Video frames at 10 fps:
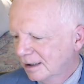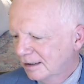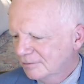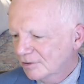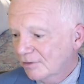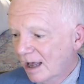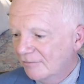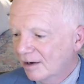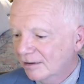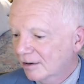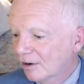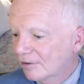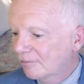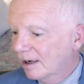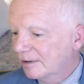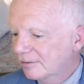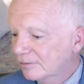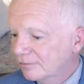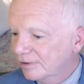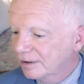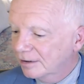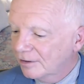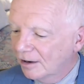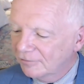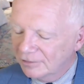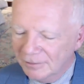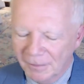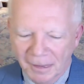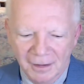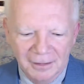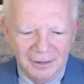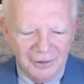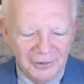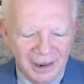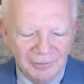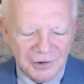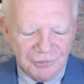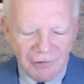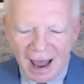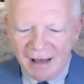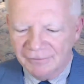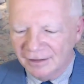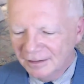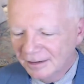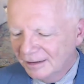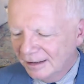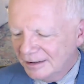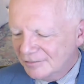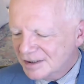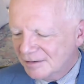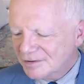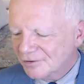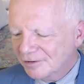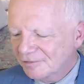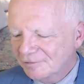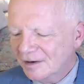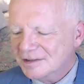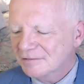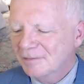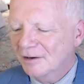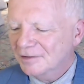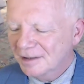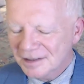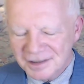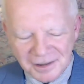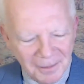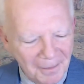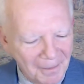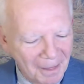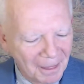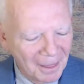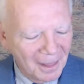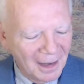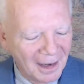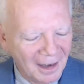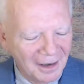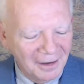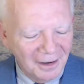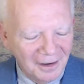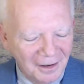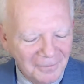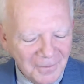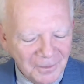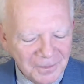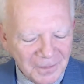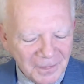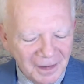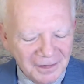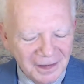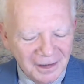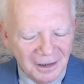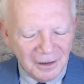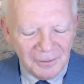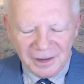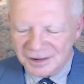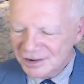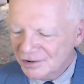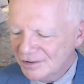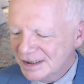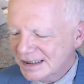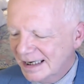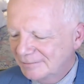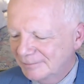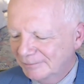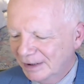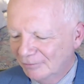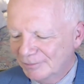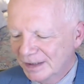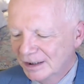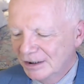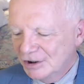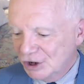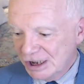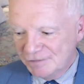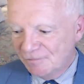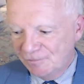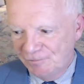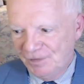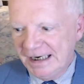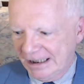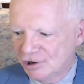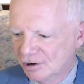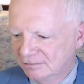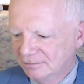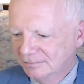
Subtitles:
a sort of avant-garde writer who had written a novel. Her name was Rava. And there was some sort of fuss about this. And the Columbia student said, she's Finnish.